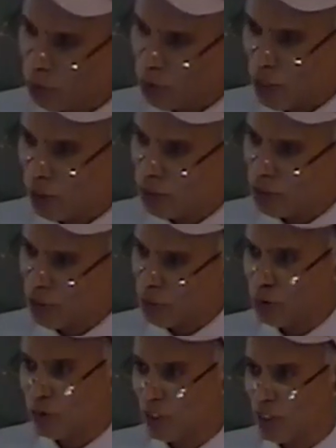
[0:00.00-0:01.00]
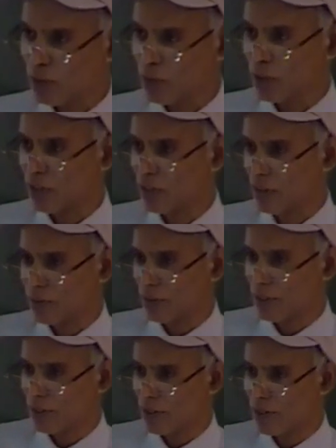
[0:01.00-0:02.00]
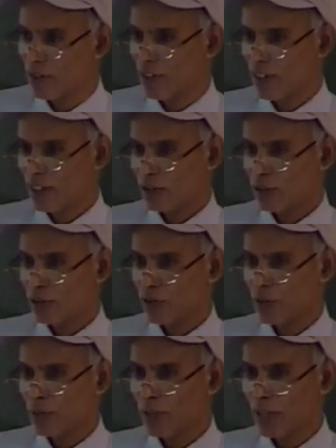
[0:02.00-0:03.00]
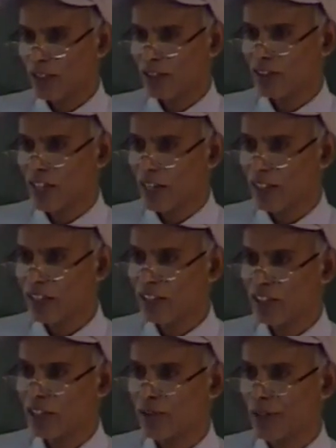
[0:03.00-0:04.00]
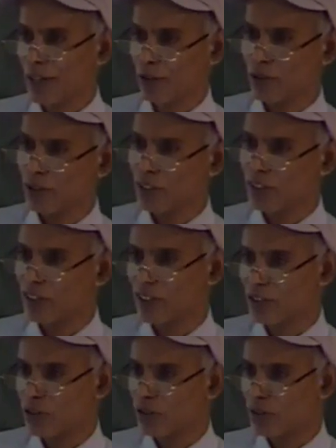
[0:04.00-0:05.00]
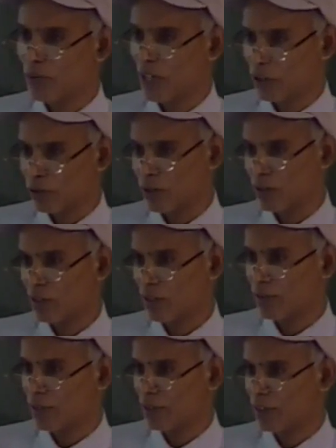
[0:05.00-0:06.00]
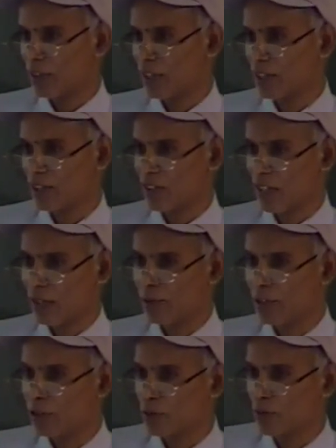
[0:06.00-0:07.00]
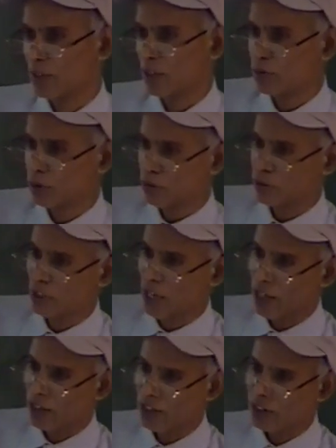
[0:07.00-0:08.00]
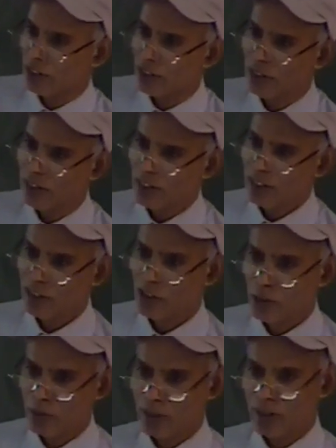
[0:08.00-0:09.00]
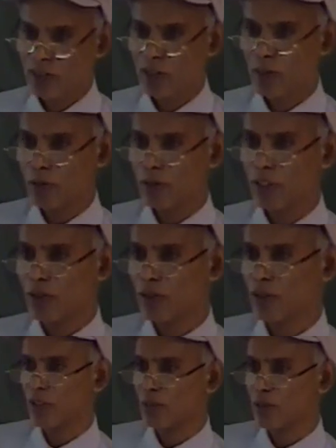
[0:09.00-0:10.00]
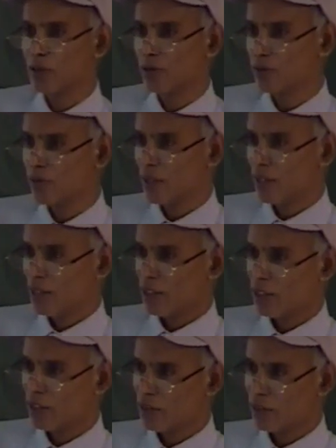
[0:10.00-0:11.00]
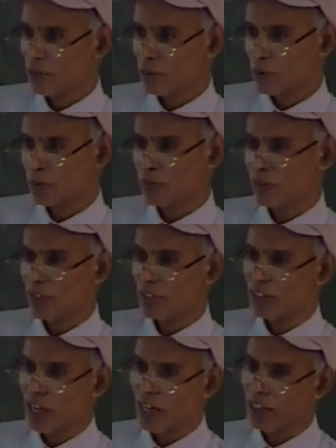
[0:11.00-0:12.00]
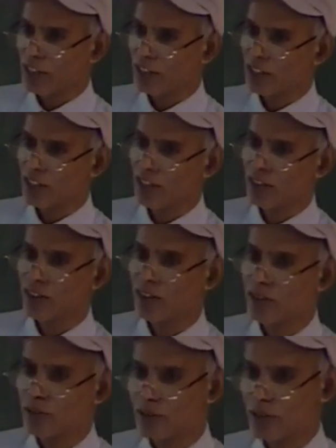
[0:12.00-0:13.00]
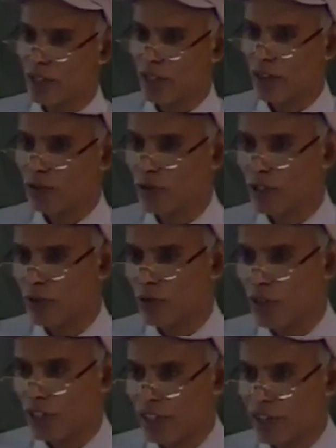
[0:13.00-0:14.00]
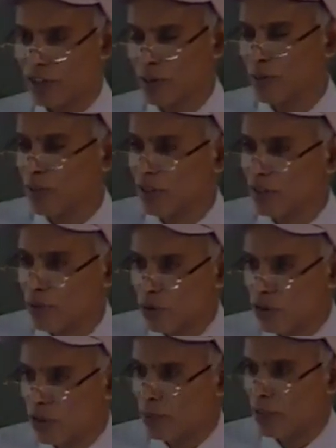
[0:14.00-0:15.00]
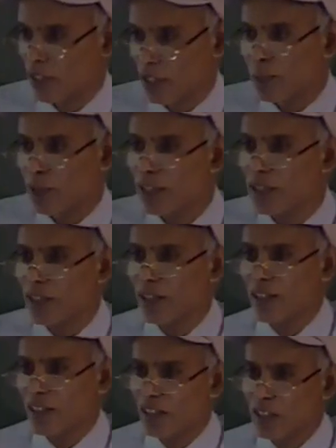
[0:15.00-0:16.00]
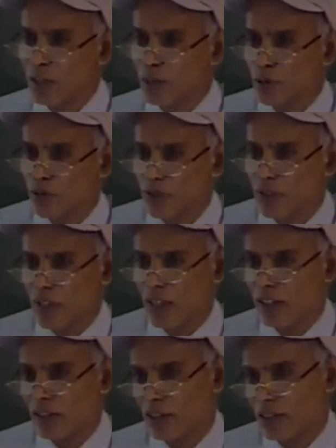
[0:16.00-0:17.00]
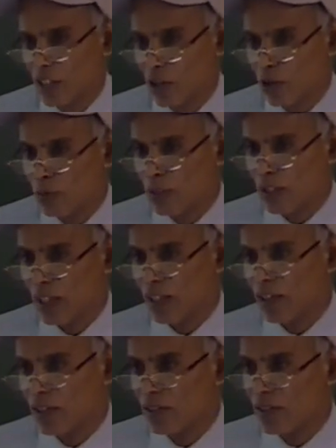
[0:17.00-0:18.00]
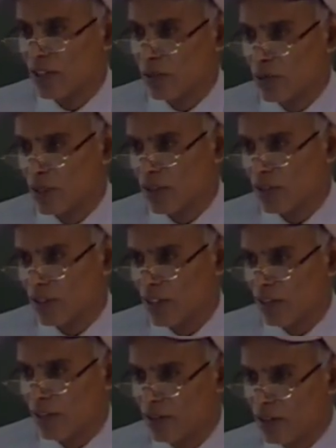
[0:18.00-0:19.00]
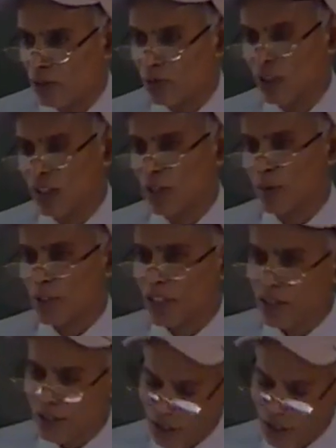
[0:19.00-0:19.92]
to have a subroutine for the shape functions. So you supply the xi and eta values, it returns you the values of the shape function and its derivatives with respect to xi and eta. You have another subroutine gives you these, if you send xi, eta and the xy coordinates of the nodes of the element, it gives you Jacobian and its inverse and determinant,